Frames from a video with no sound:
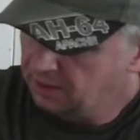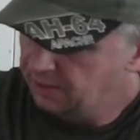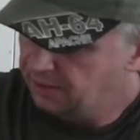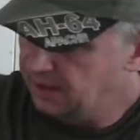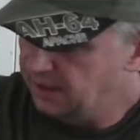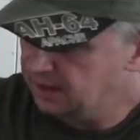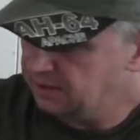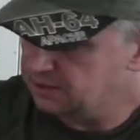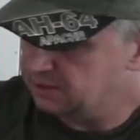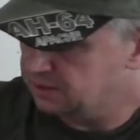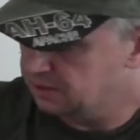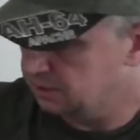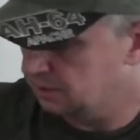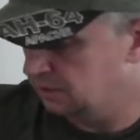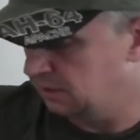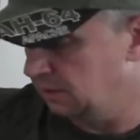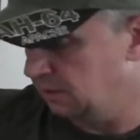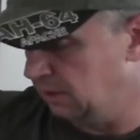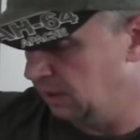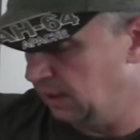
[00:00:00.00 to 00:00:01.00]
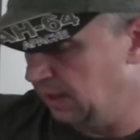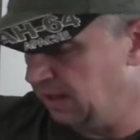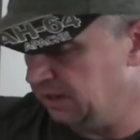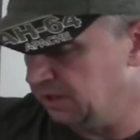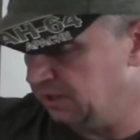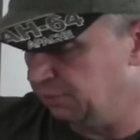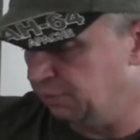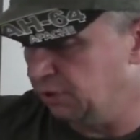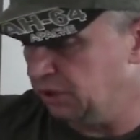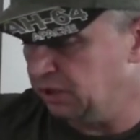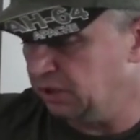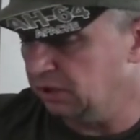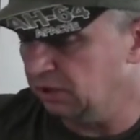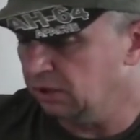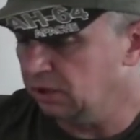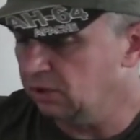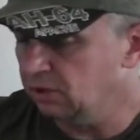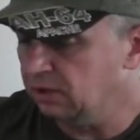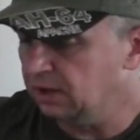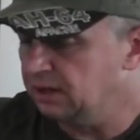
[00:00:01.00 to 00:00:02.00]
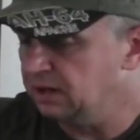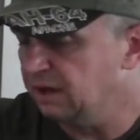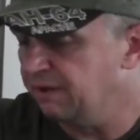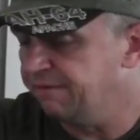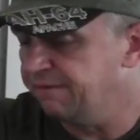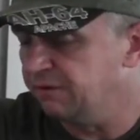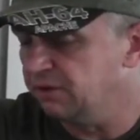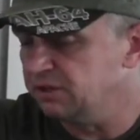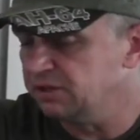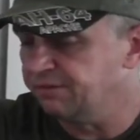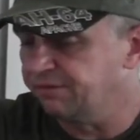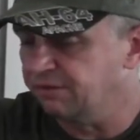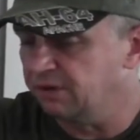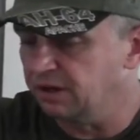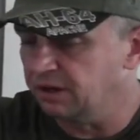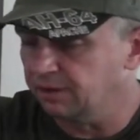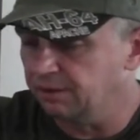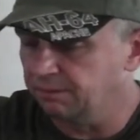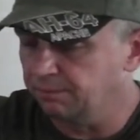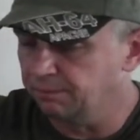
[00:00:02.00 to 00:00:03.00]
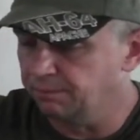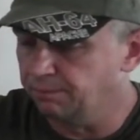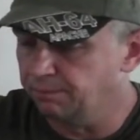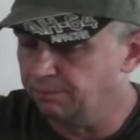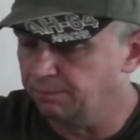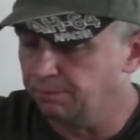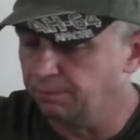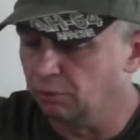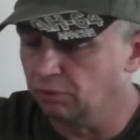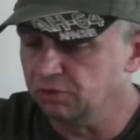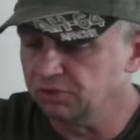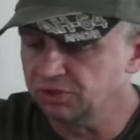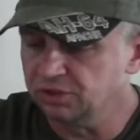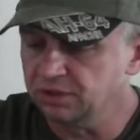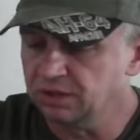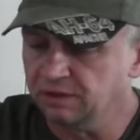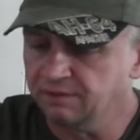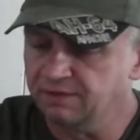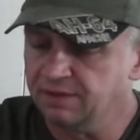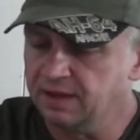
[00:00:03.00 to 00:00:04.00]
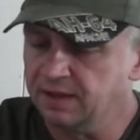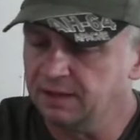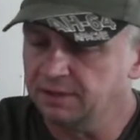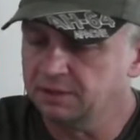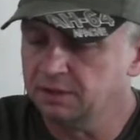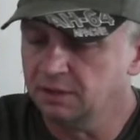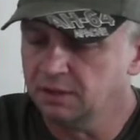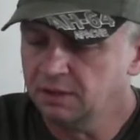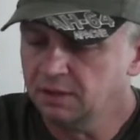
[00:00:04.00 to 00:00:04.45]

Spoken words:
That's a pretty good load on that first front portion of that.